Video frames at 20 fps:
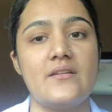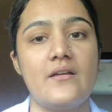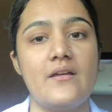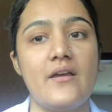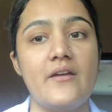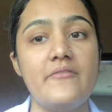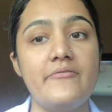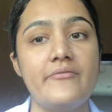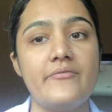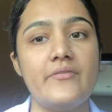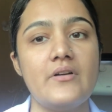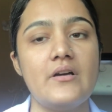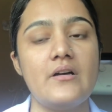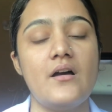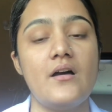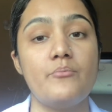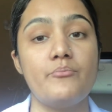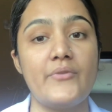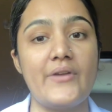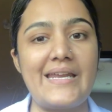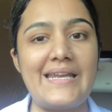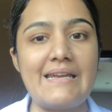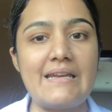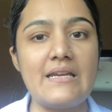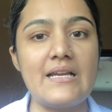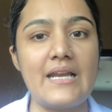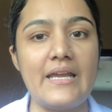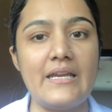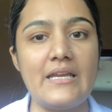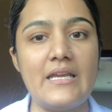If a
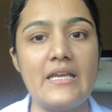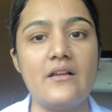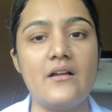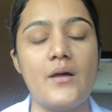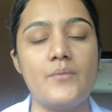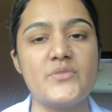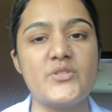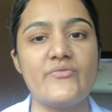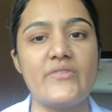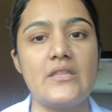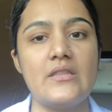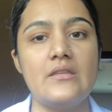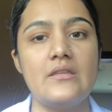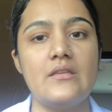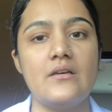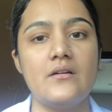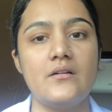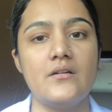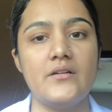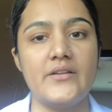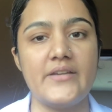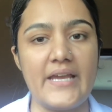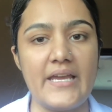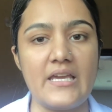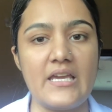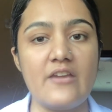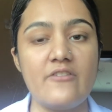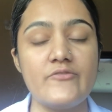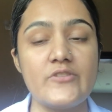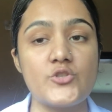pregnant lady comes with
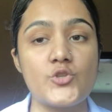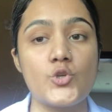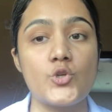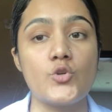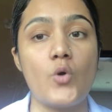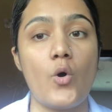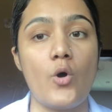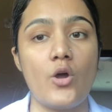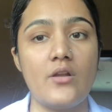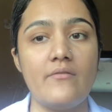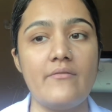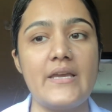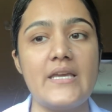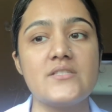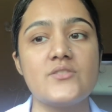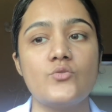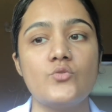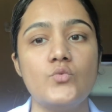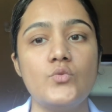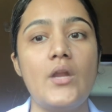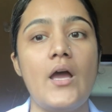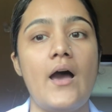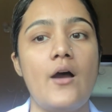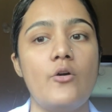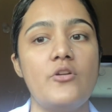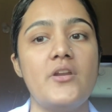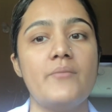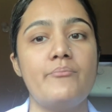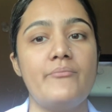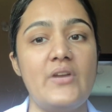dengue, we should always rule
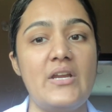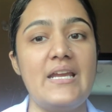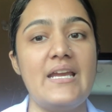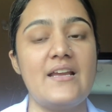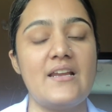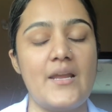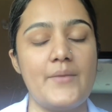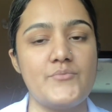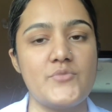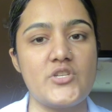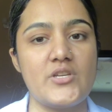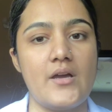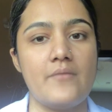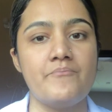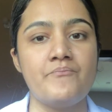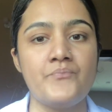out preeclampsia.